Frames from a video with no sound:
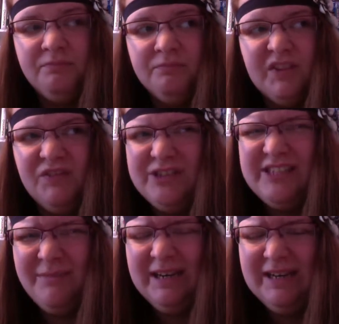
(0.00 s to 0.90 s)
The first
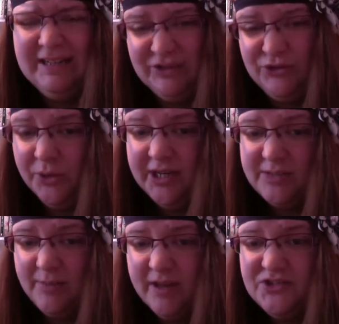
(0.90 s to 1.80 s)
time I didn't enjoy it
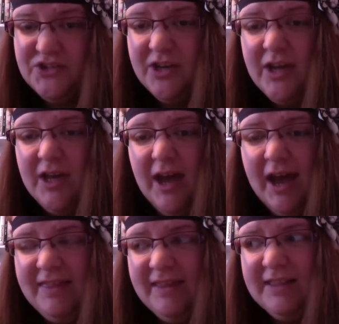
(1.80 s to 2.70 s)
as much.
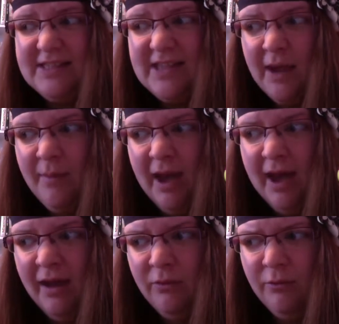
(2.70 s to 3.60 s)
I think this time
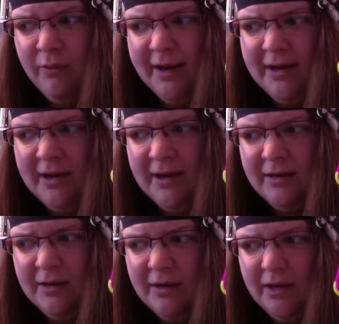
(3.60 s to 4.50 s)
I rated it
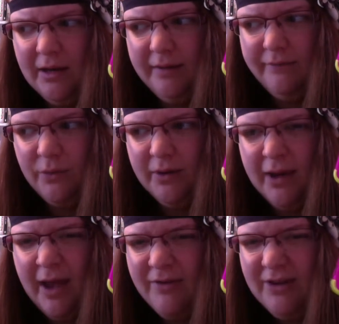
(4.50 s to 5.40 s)
a
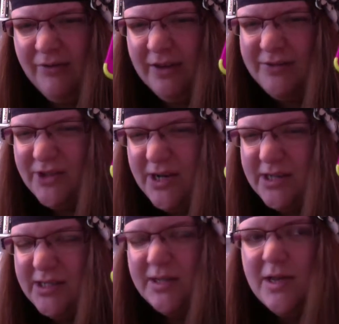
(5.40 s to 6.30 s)
4.5 out of 5
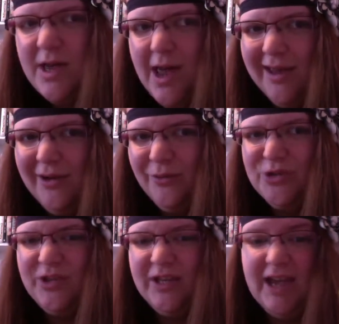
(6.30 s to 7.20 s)
stars, and
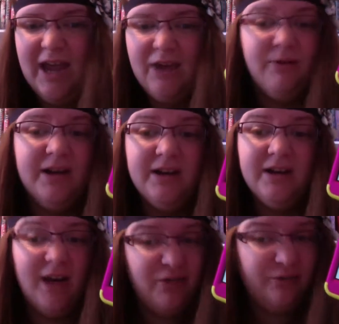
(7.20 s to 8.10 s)
originally I had rated
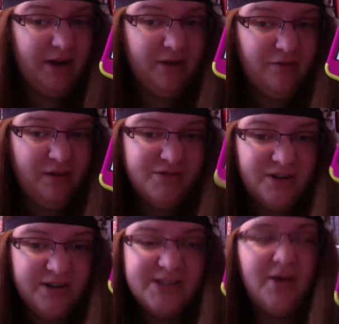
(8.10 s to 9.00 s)
it a 3 out of 5
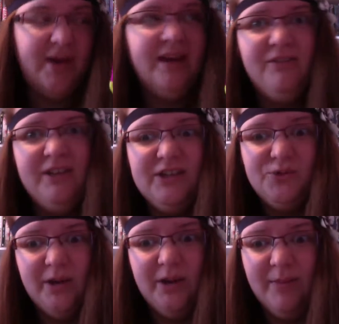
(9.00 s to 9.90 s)
stars, so I definitely
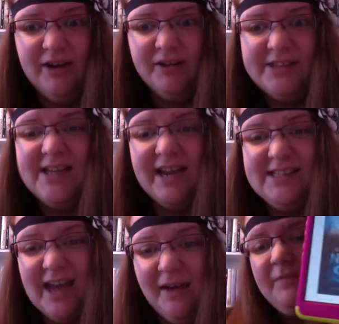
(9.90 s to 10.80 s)
enjoyed it better the second
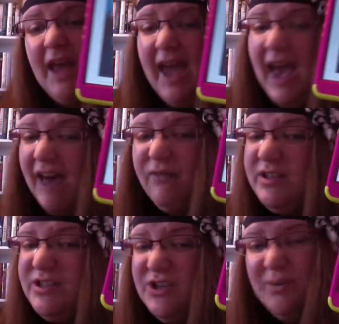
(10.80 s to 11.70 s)
time. I have book
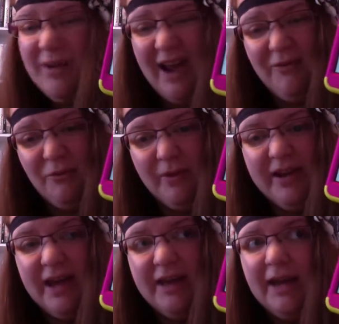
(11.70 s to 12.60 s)
2, but I haven't read it yet.